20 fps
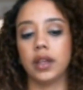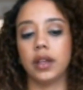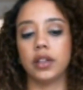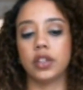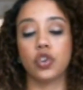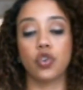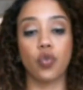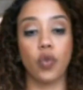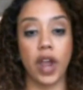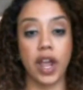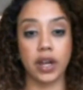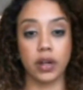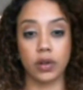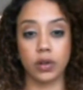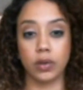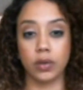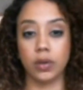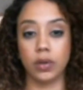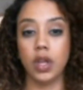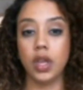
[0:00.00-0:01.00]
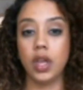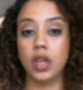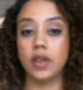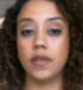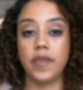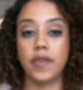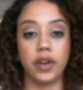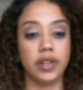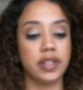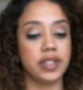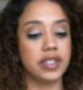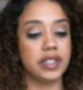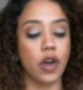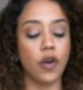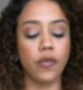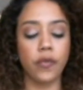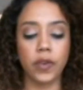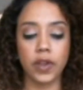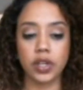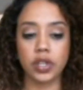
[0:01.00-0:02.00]
tyrannical, very
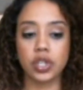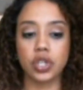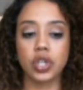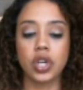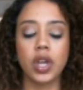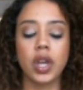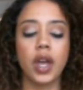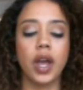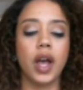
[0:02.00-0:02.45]
selfish,